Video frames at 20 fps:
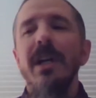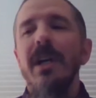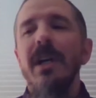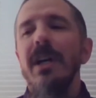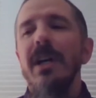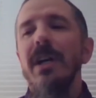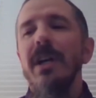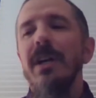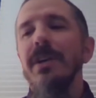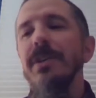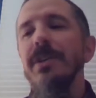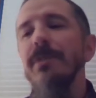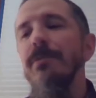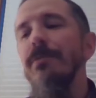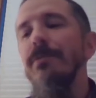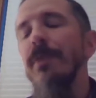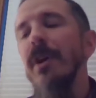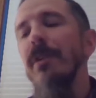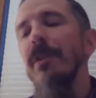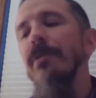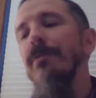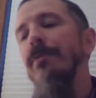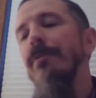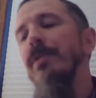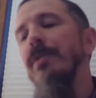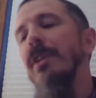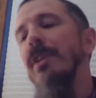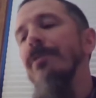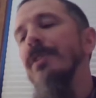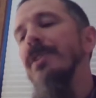a, a
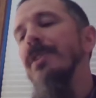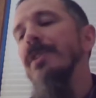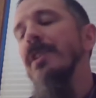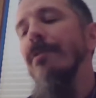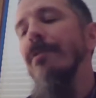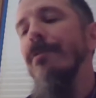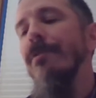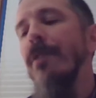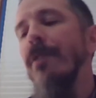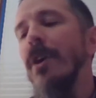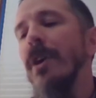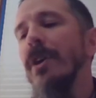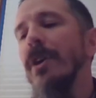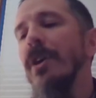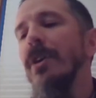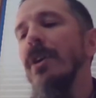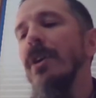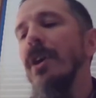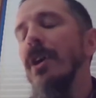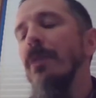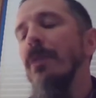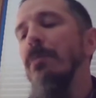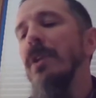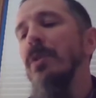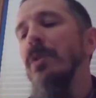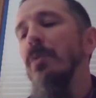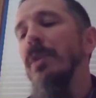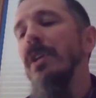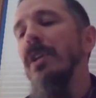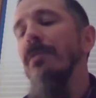difference in the fauna
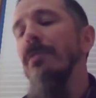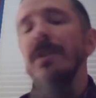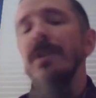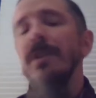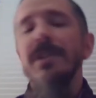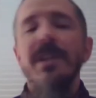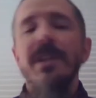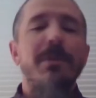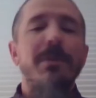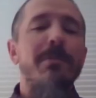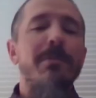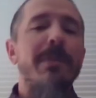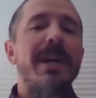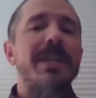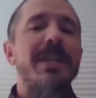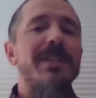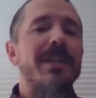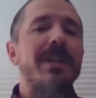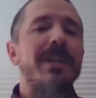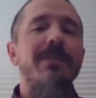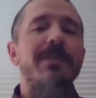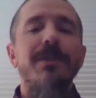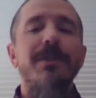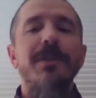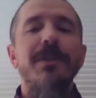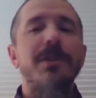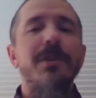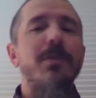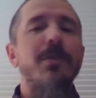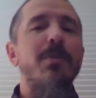between, for example, my site,
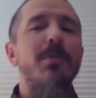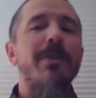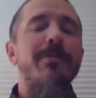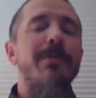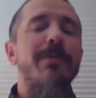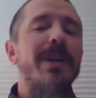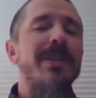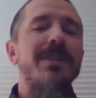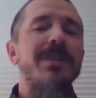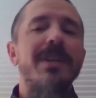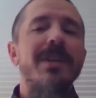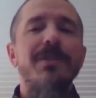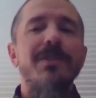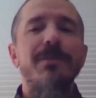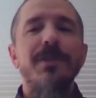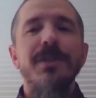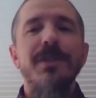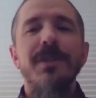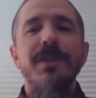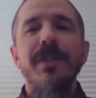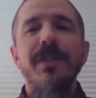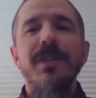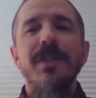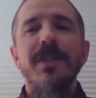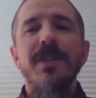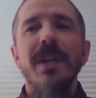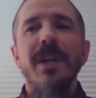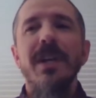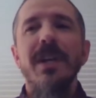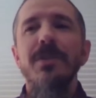ver, you know, one of my sites versus this
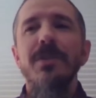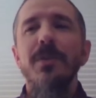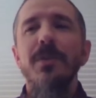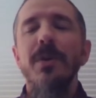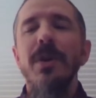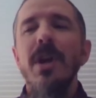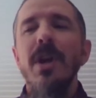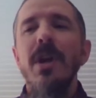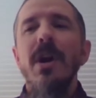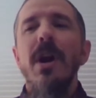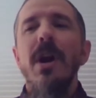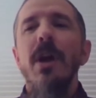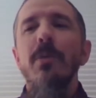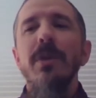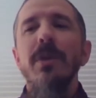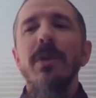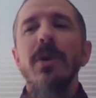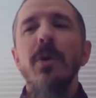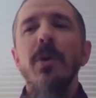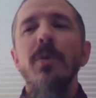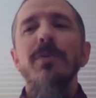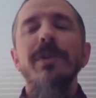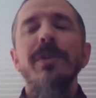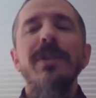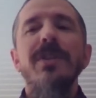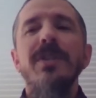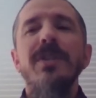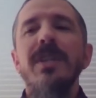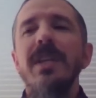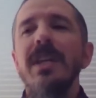site, or are we only
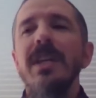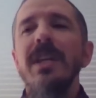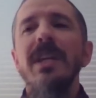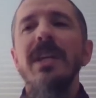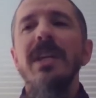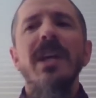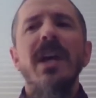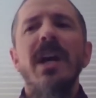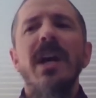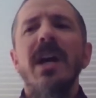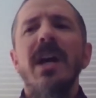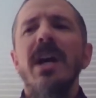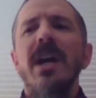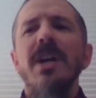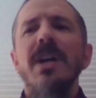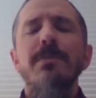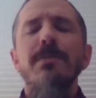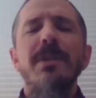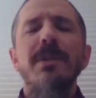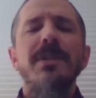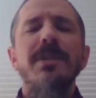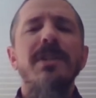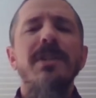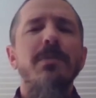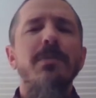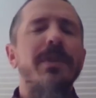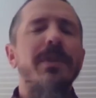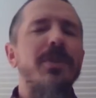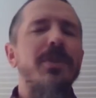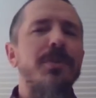seeing uh, species
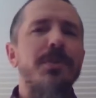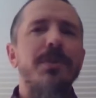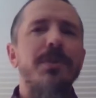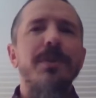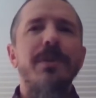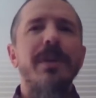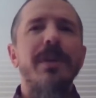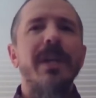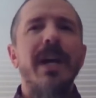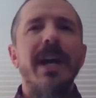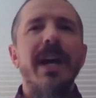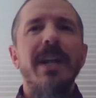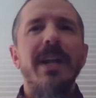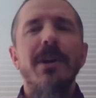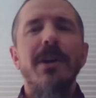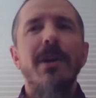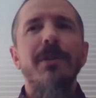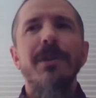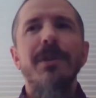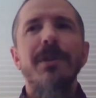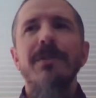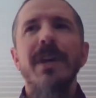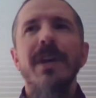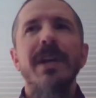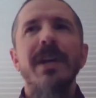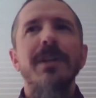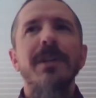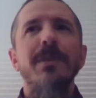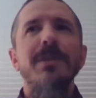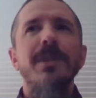with extraordinary high tolerance
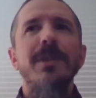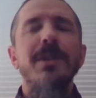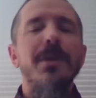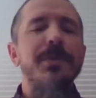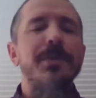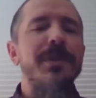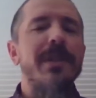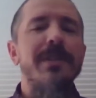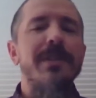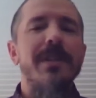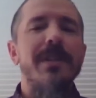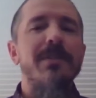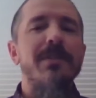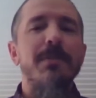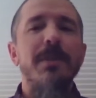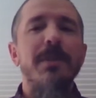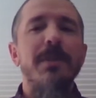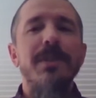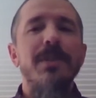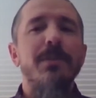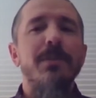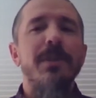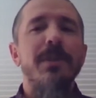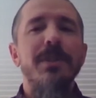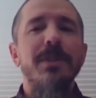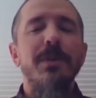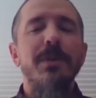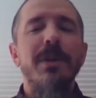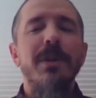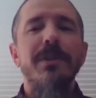values and no sensitive species
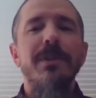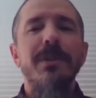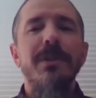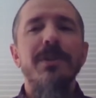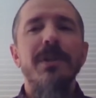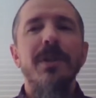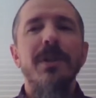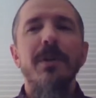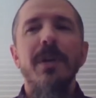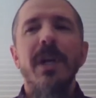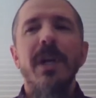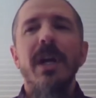whatsoever? So